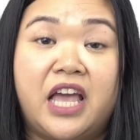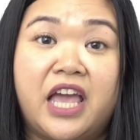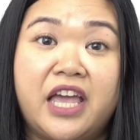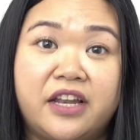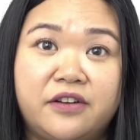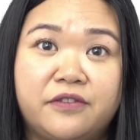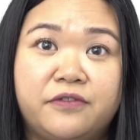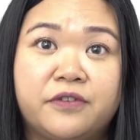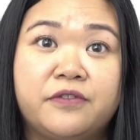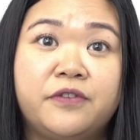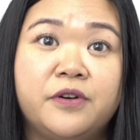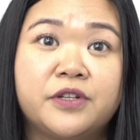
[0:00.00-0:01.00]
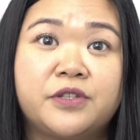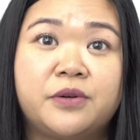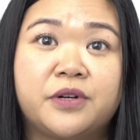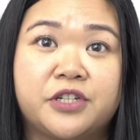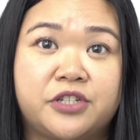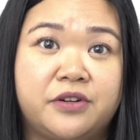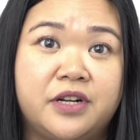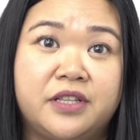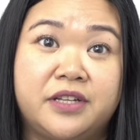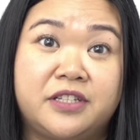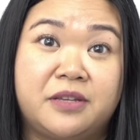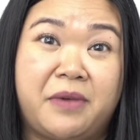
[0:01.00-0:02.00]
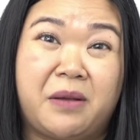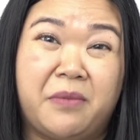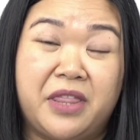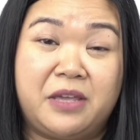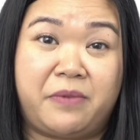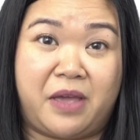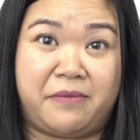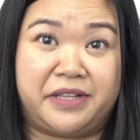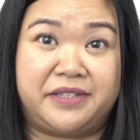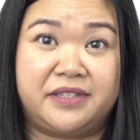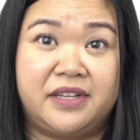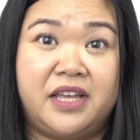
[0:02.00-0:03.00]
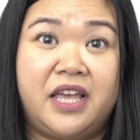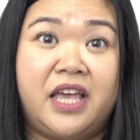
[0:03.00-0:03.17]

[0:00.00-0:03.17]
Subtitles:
And for folks who are struggling to make monthly payments,